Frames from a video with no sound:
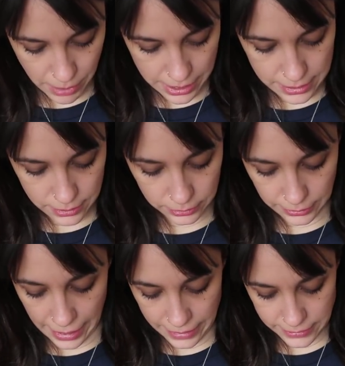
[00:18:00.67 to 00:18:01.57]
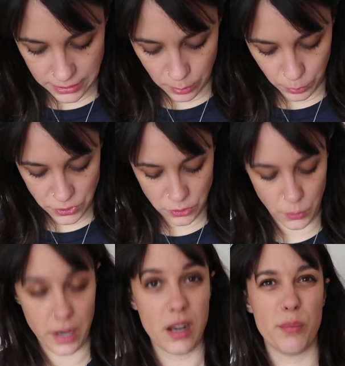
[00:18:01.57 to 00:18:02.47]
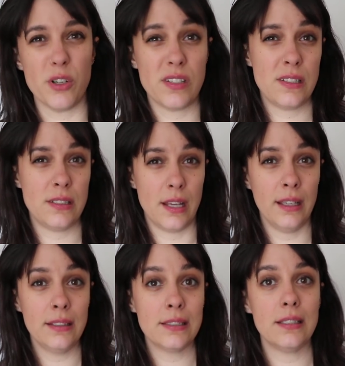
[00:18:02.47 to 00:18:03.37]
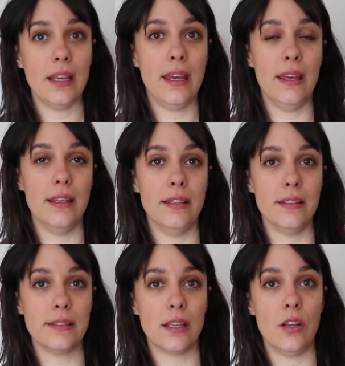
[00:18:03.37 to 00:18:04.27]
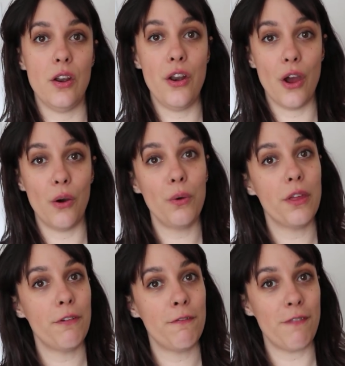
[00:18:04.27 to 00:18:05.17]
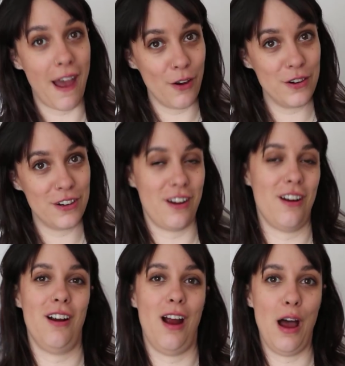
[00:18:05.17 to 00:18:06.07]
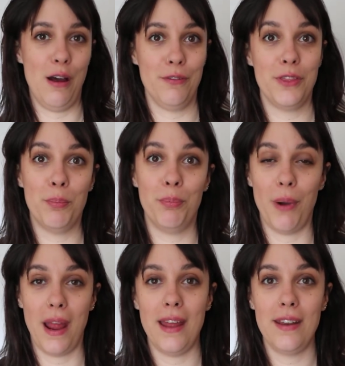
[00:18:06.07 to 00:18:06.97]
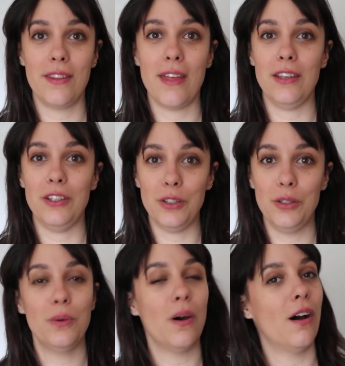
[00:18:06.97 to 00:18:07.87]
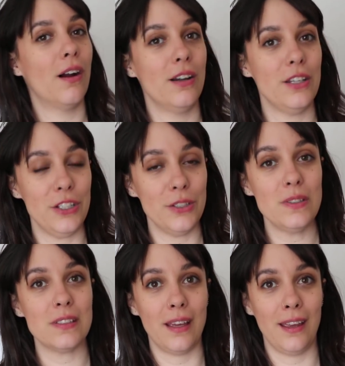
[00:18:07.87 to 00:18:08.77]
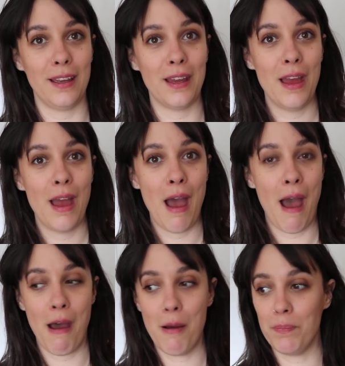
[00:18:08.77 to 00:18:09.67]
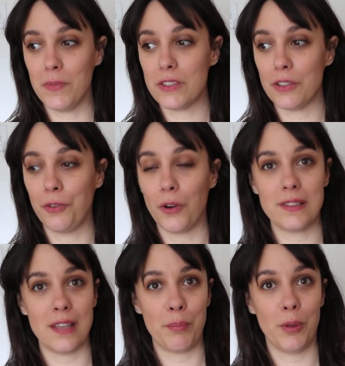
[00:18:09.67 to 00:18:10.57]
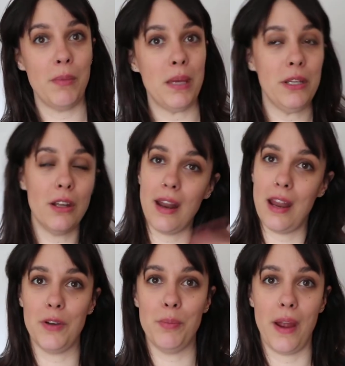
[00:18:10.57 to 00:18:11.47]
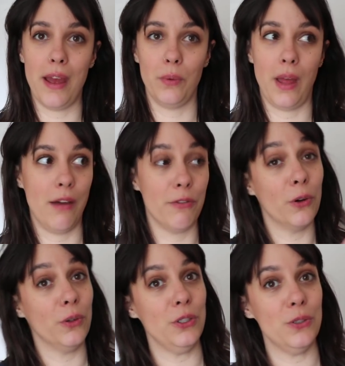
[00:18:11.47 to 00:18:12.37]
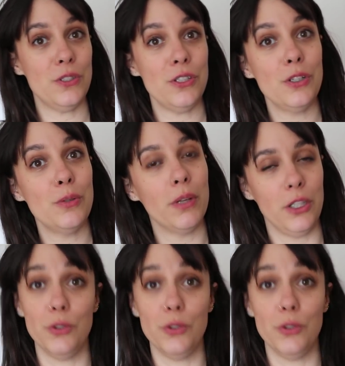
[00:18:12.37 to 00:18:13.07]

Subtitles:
my last tip, which is what, number 6, is know the founder of the brand that you are using. So for example, maybe not every brand will have their own YouTube